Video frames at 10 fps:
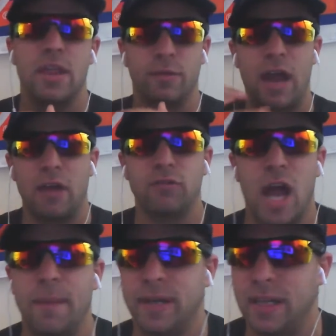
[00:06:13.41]
The round
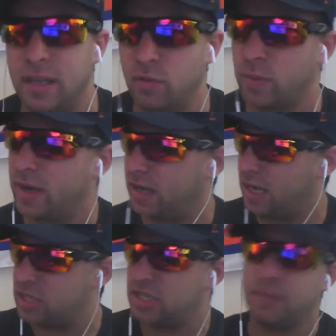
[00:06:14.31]
robin is when
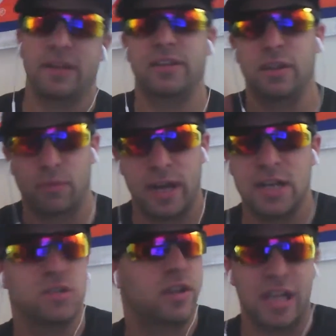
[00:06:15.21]
each team, like say the
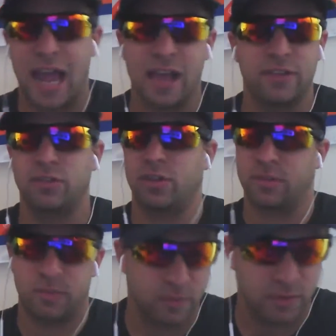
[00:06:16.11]
Rangers or the Islanders or the